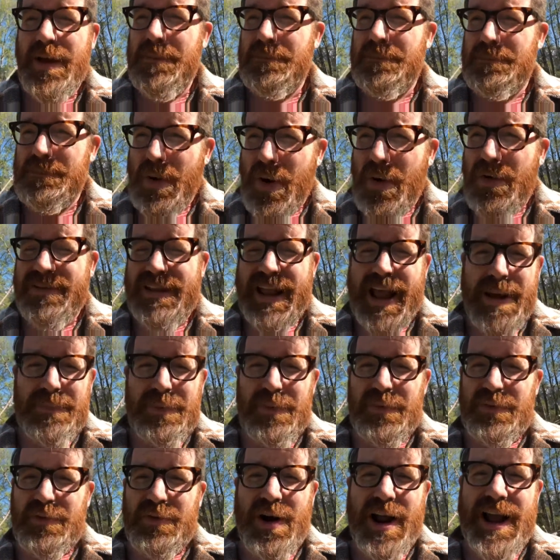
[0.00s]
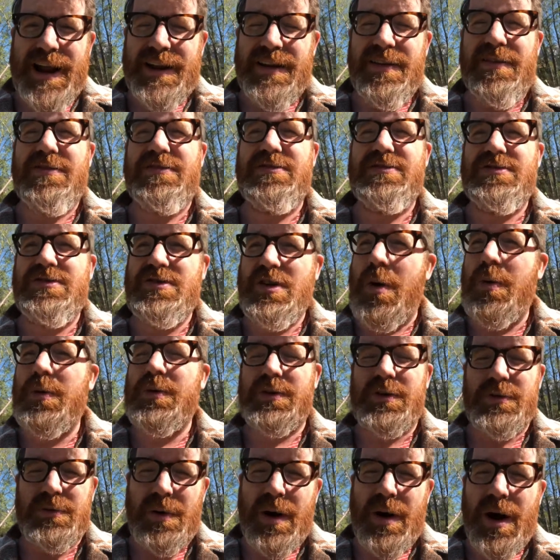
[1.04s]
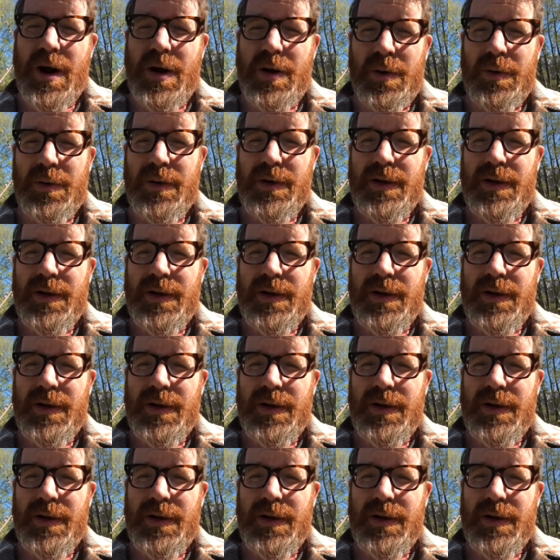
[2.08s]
Most apple varieties don't grow